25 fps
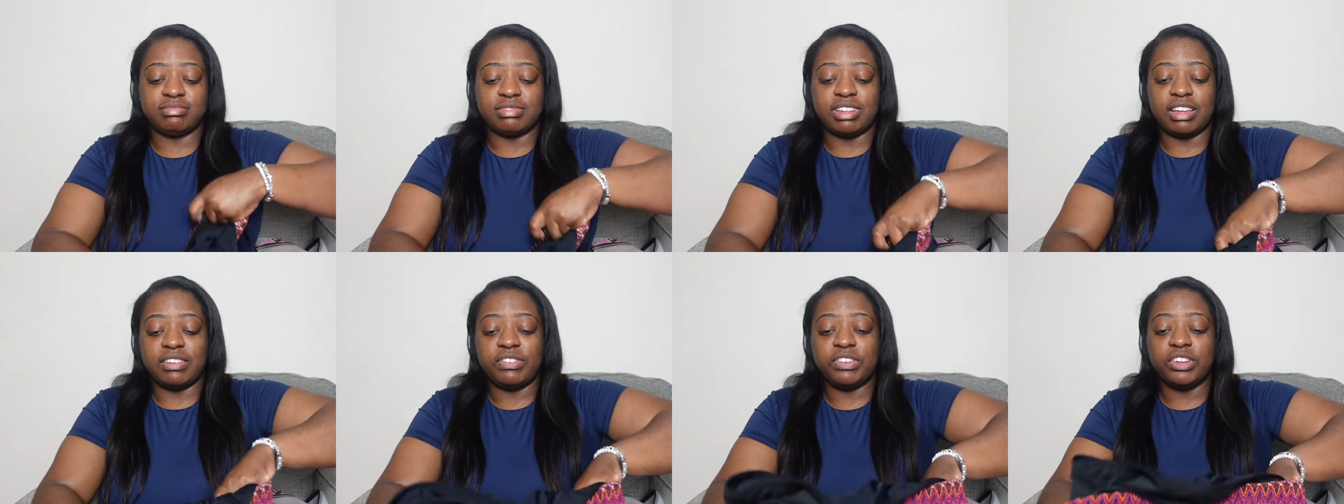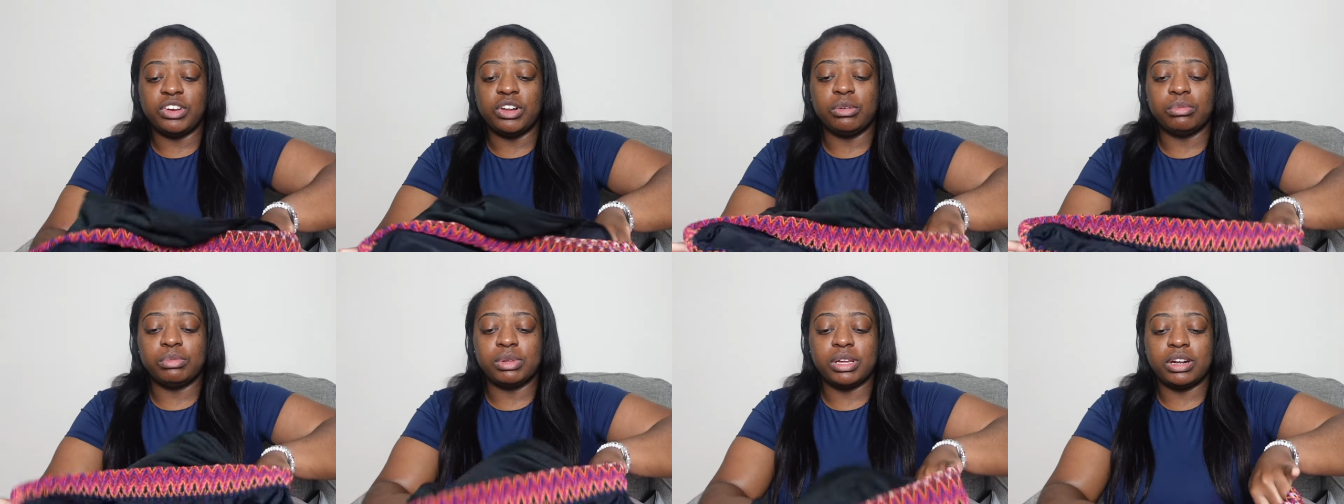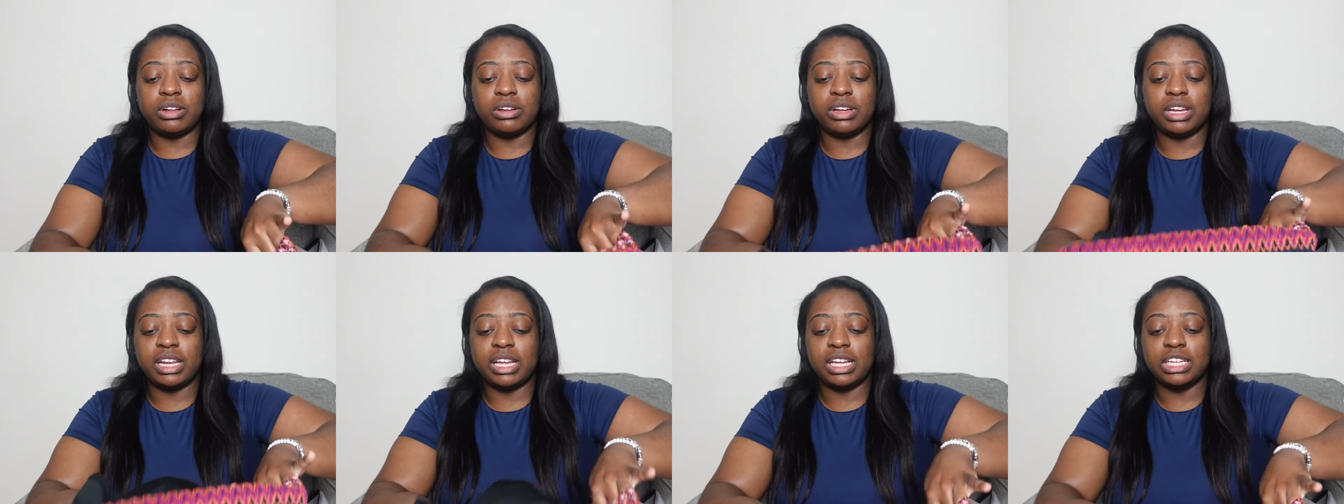if you don't plan
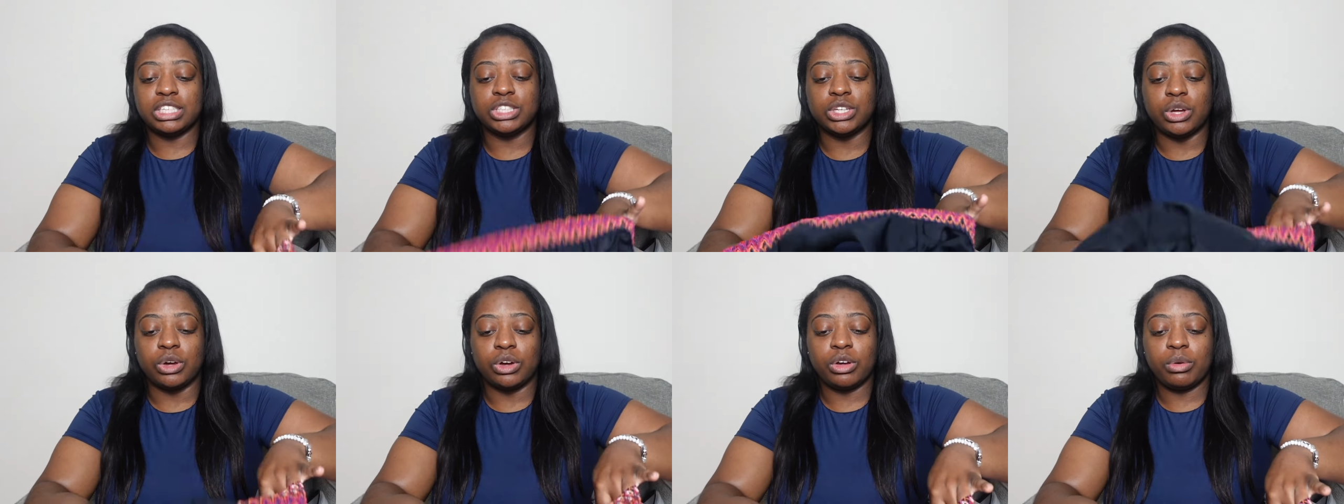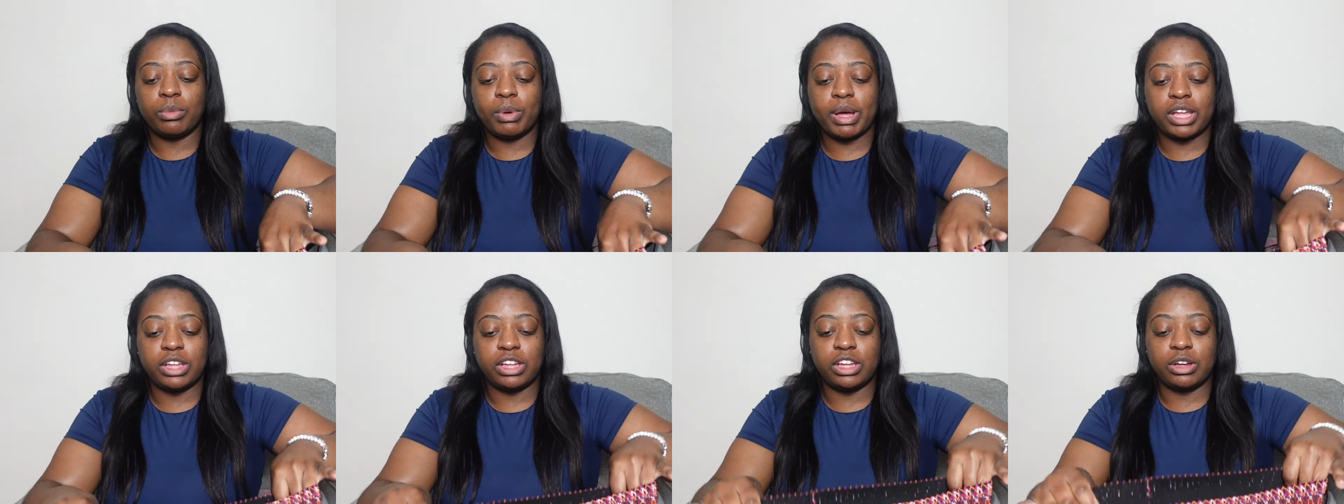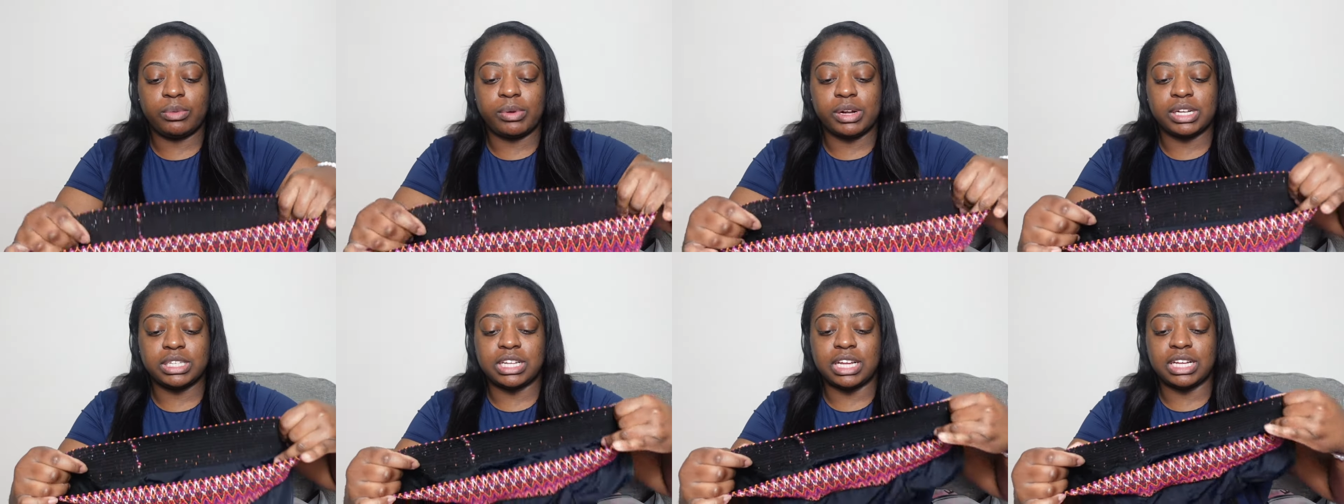on getting soaking wet, you
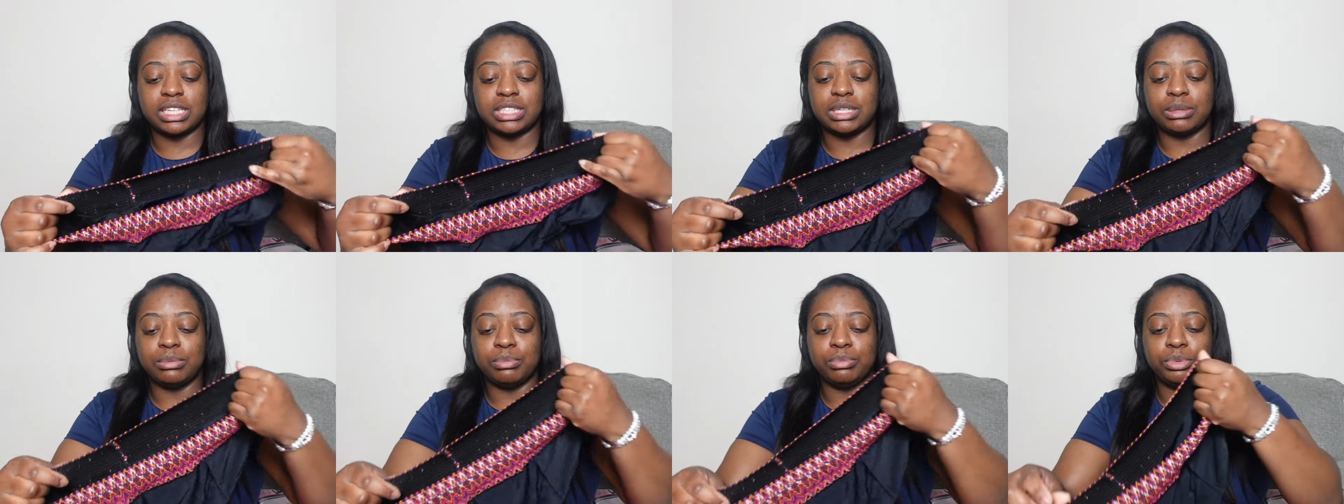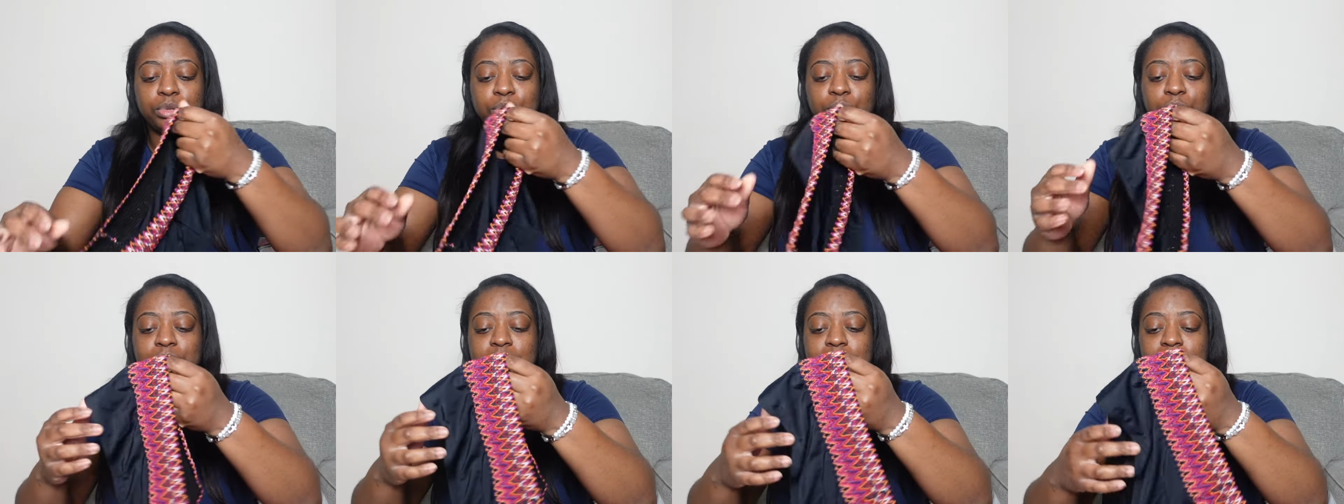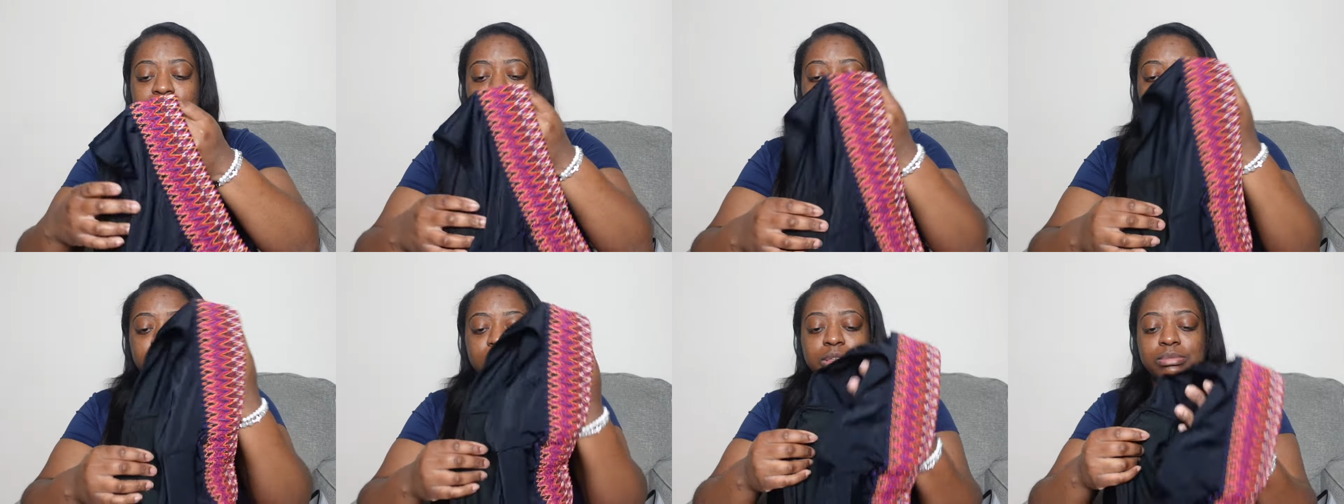can wear like some boob
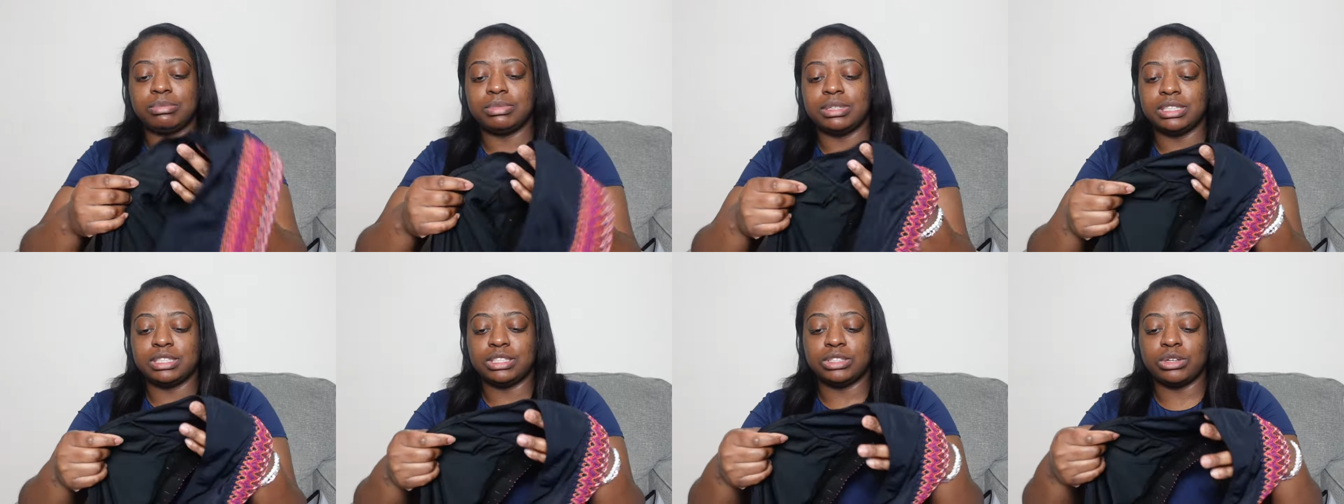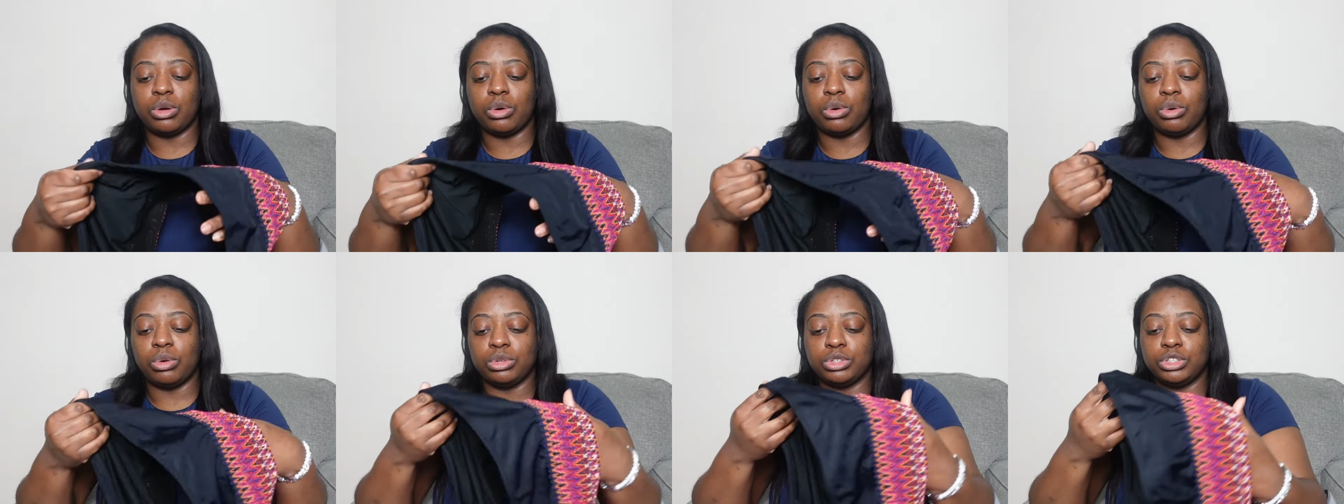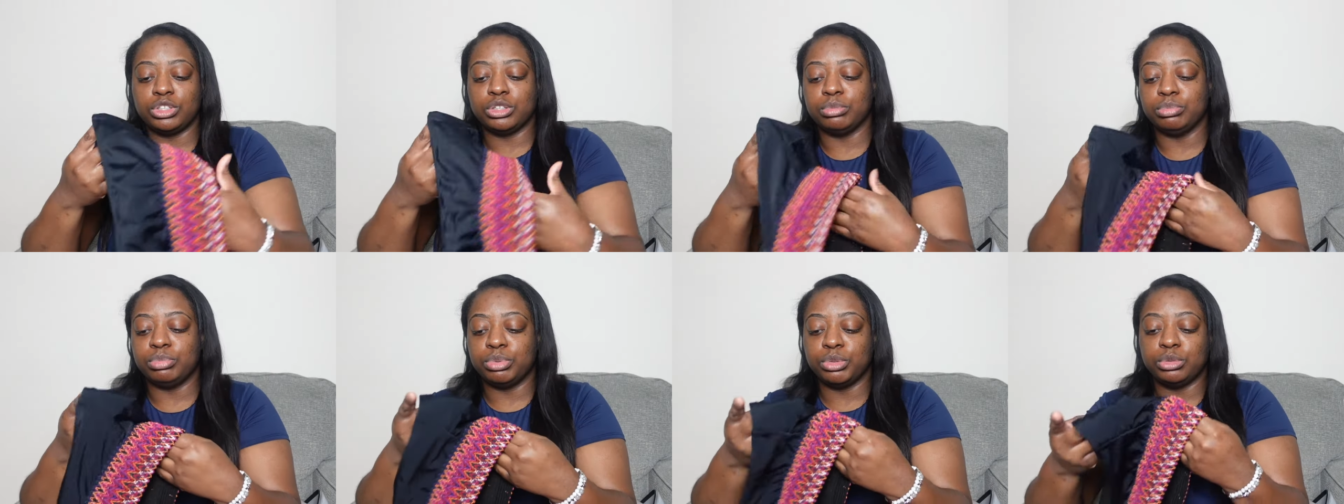tape or something to hold
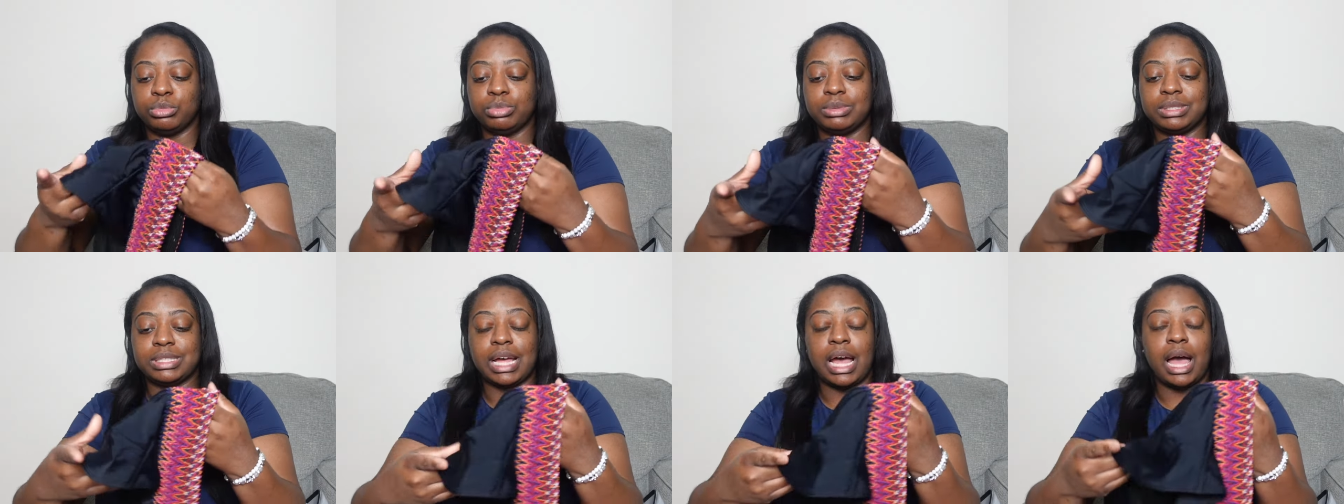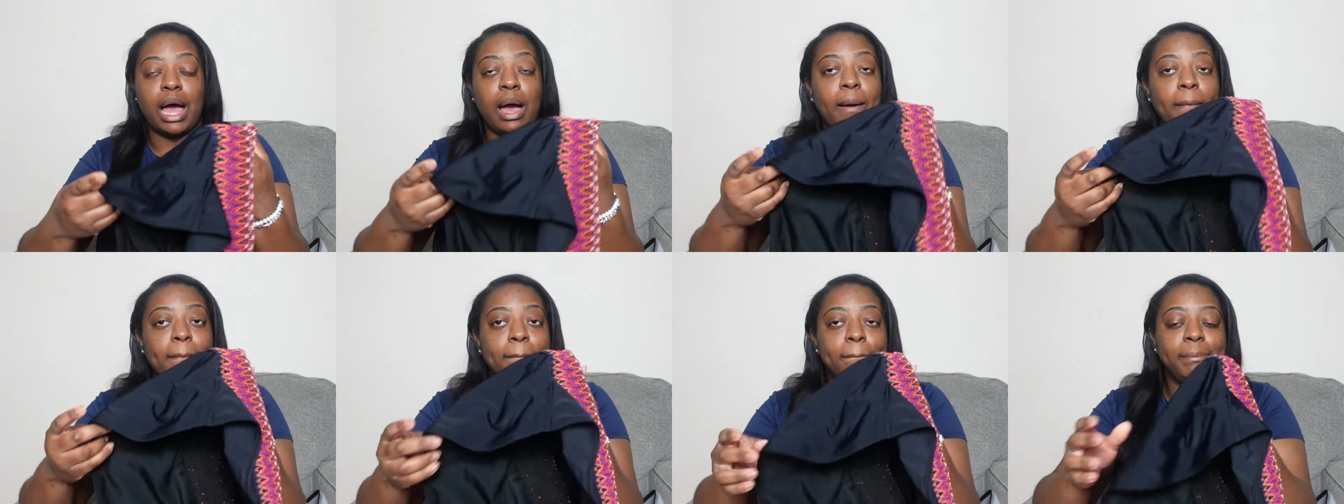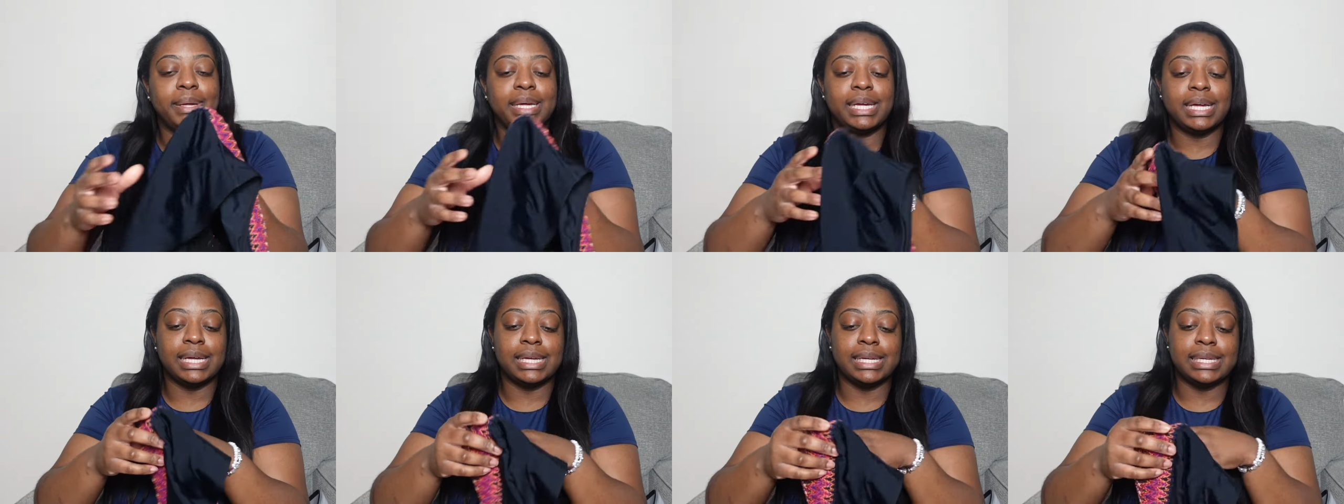your boobs up,
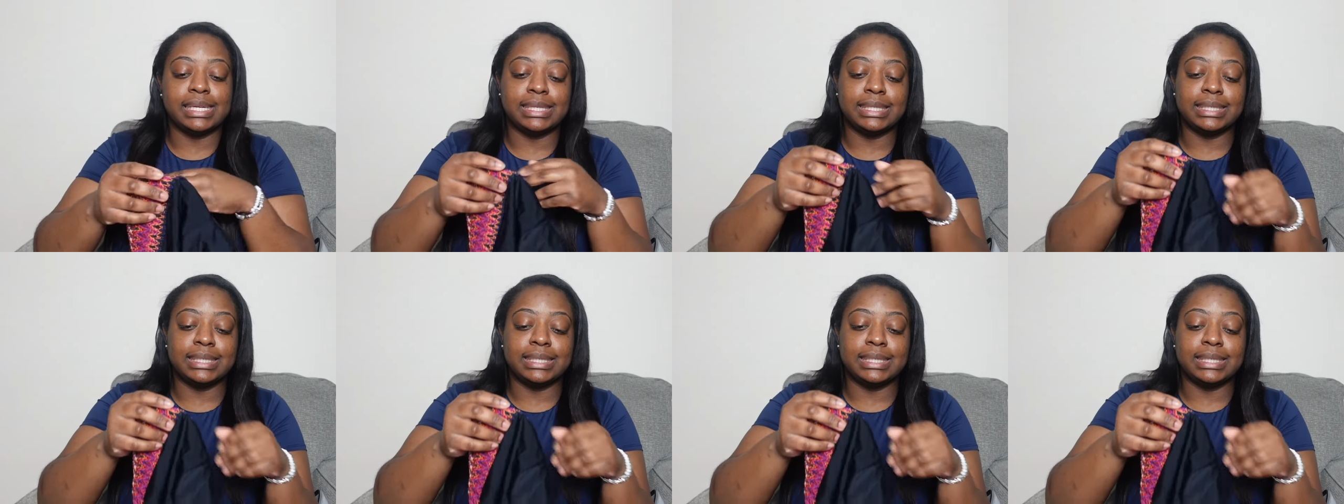because